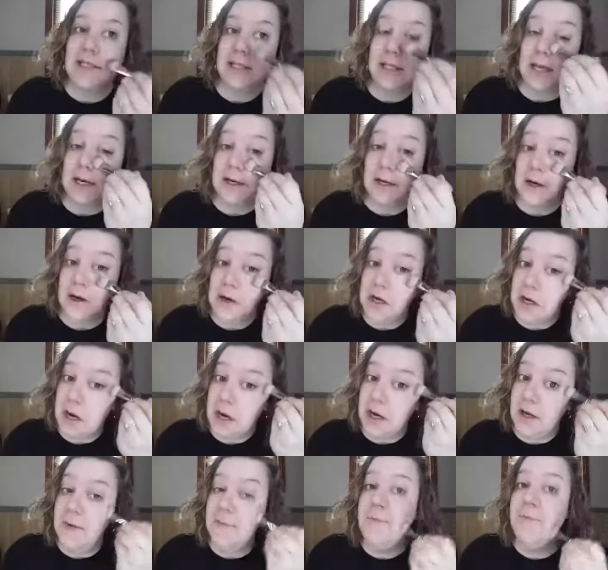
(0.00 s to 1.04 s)
skin going
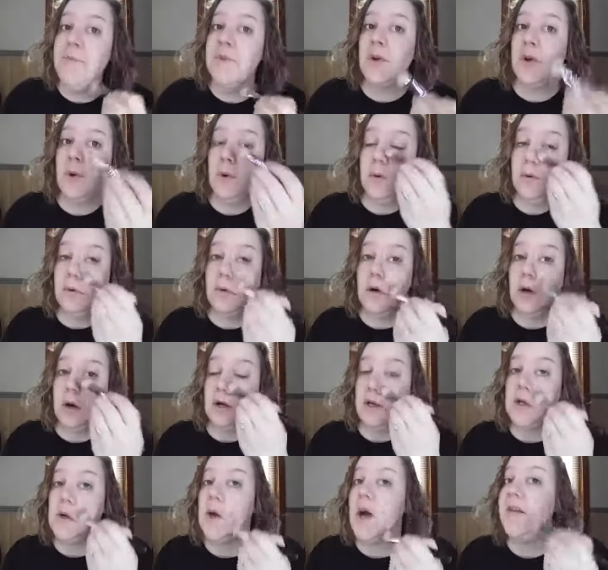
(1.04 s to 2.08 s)
on,
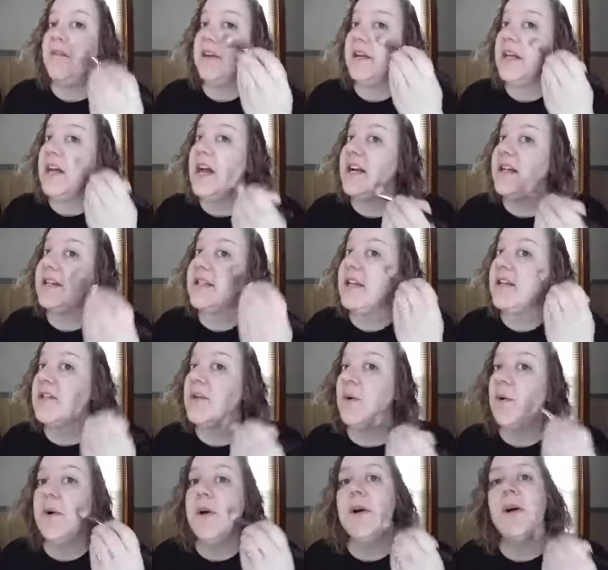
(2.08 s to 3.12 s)
or you don't have any excess
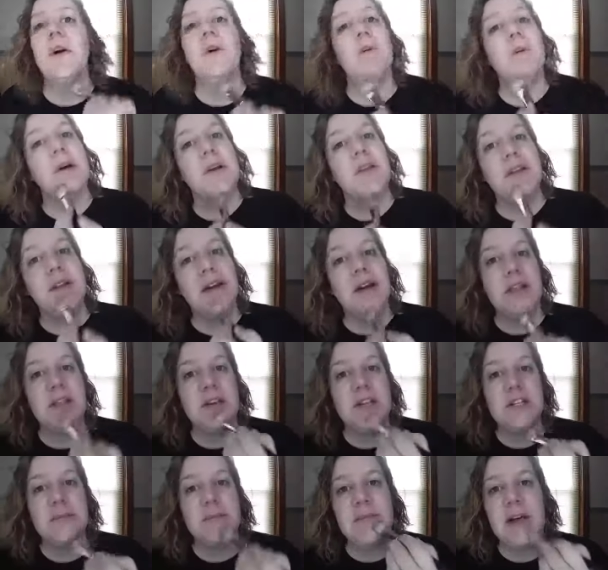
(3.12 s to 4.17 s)
oil. One or the
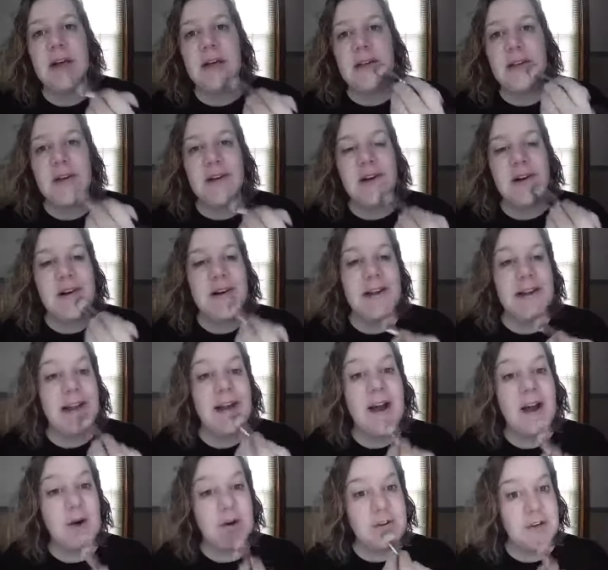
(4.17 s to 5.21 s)
other, depending on
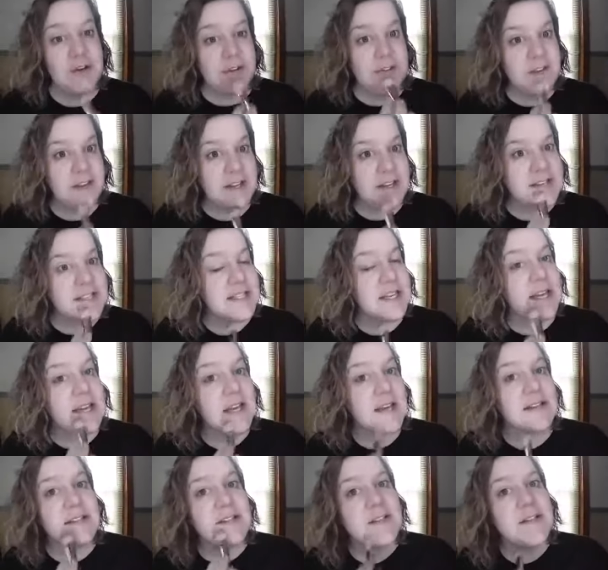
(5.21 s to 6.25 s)
how your face
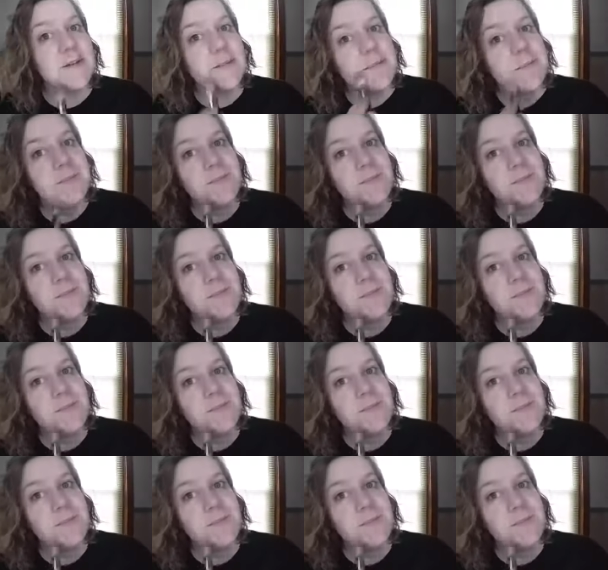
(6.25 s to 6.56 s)
is.